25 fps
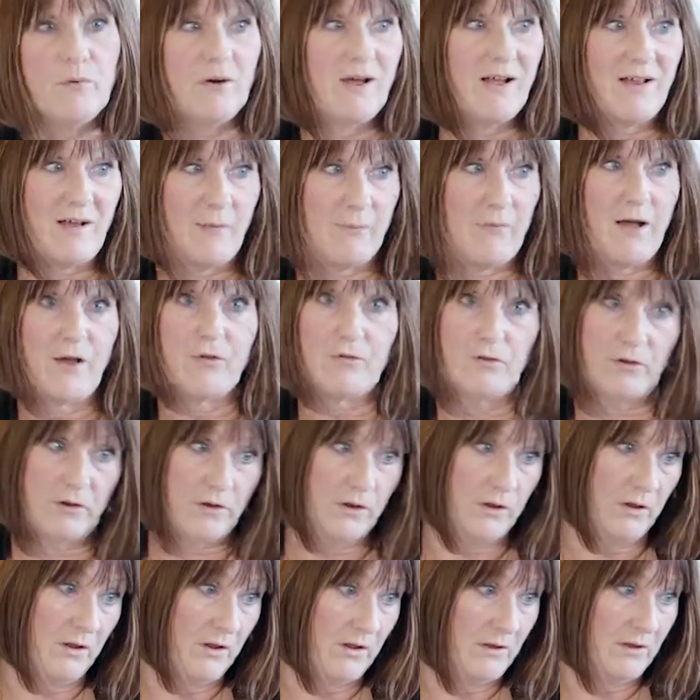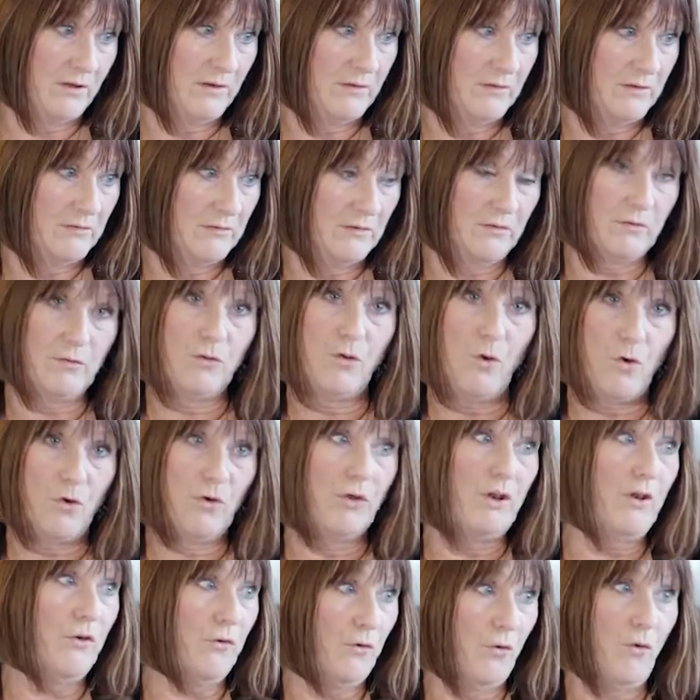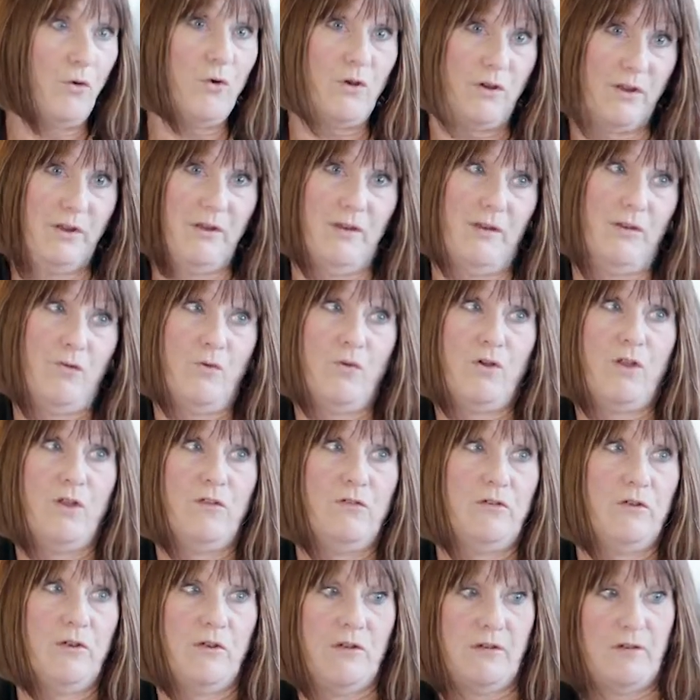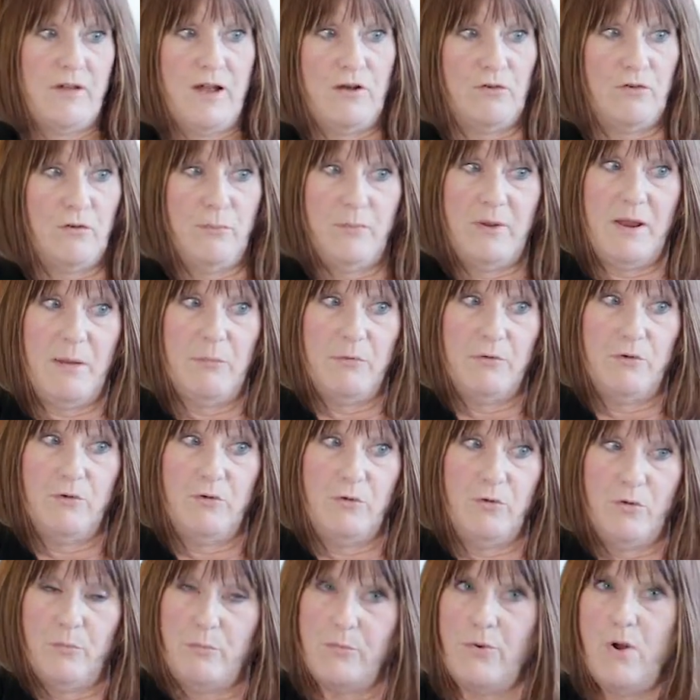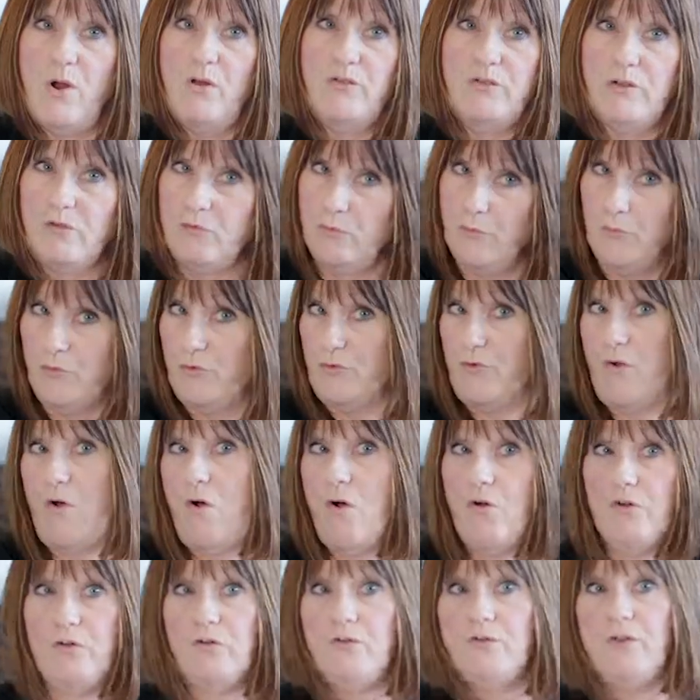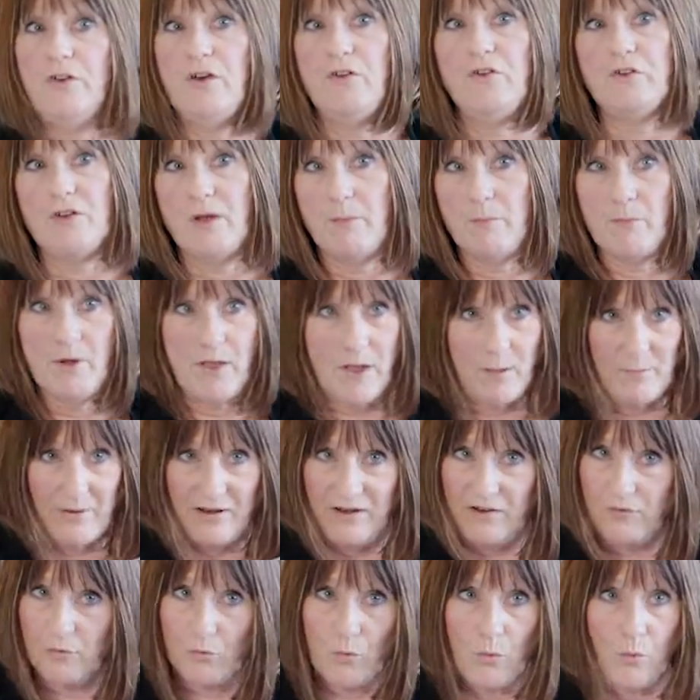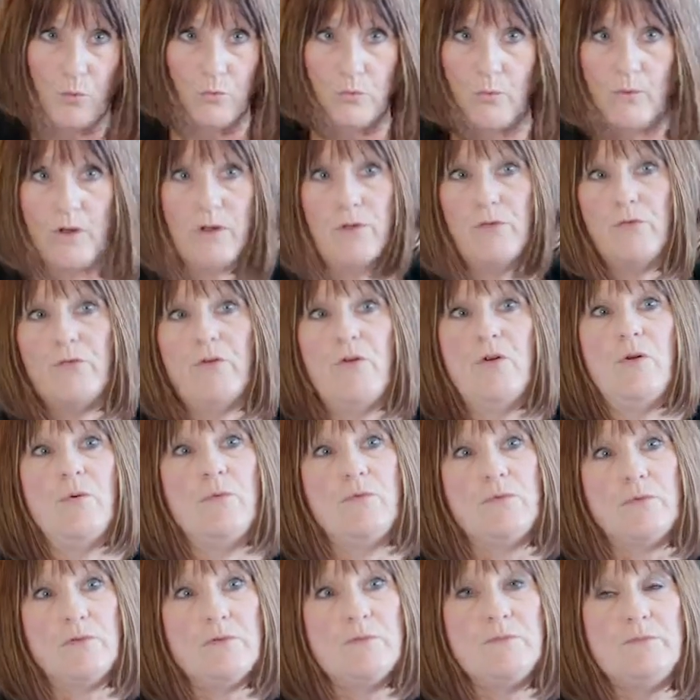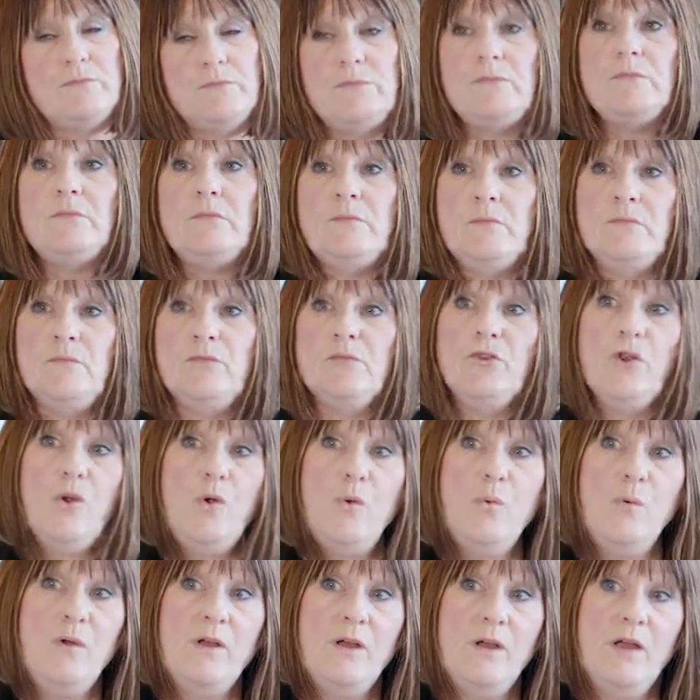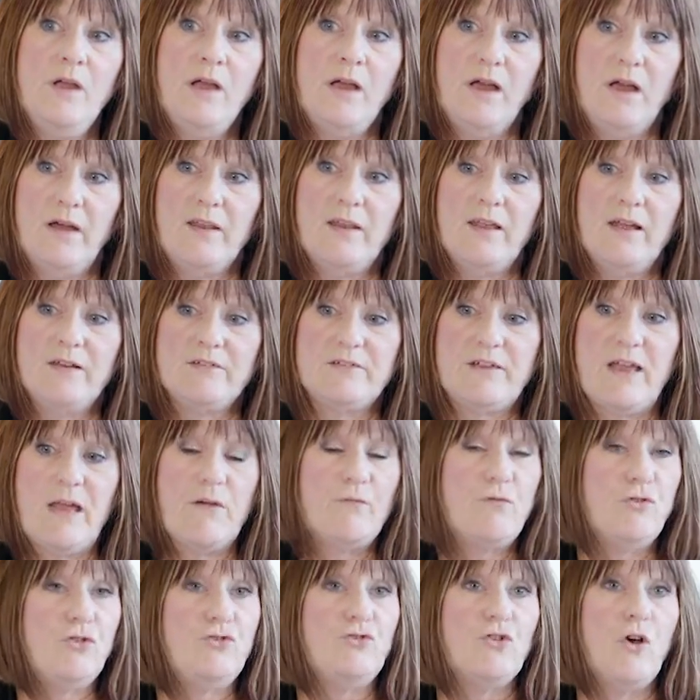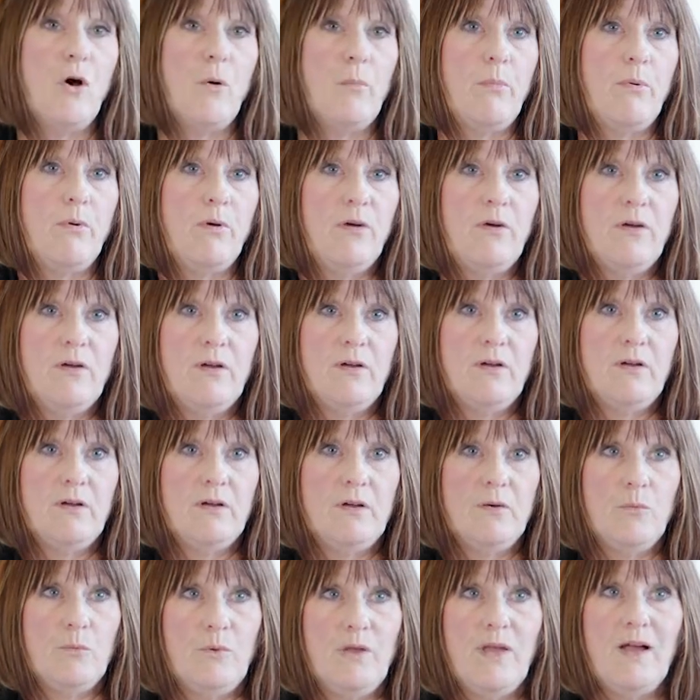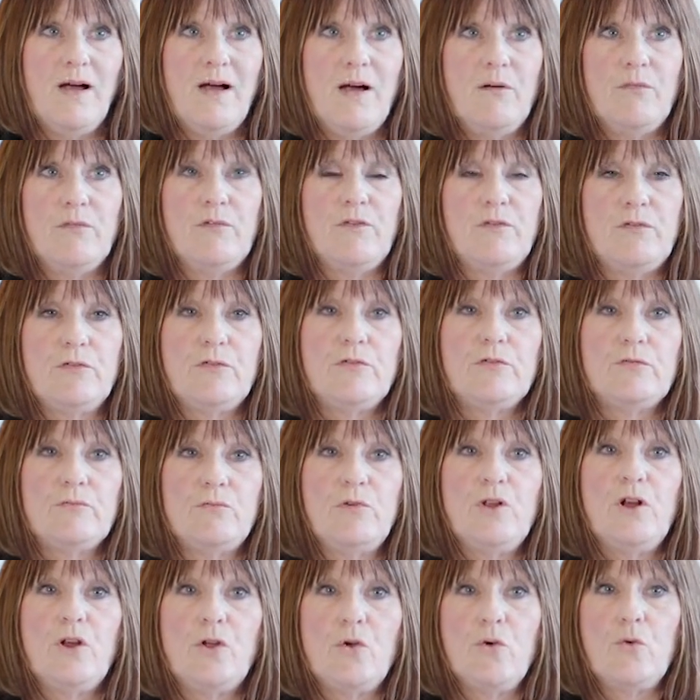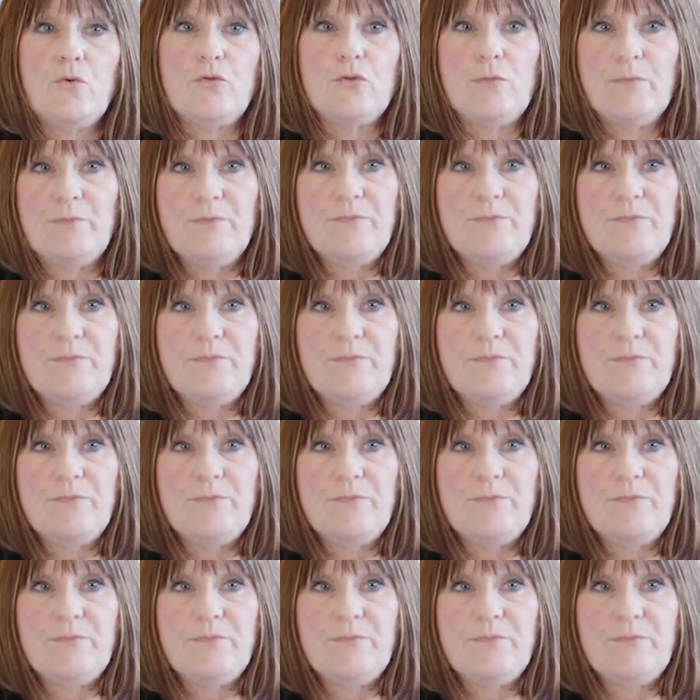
But I'm actually lucky to actually be able to do the process from start to finish. I'm in it all the way through. So, and like I say, every job we have is really good.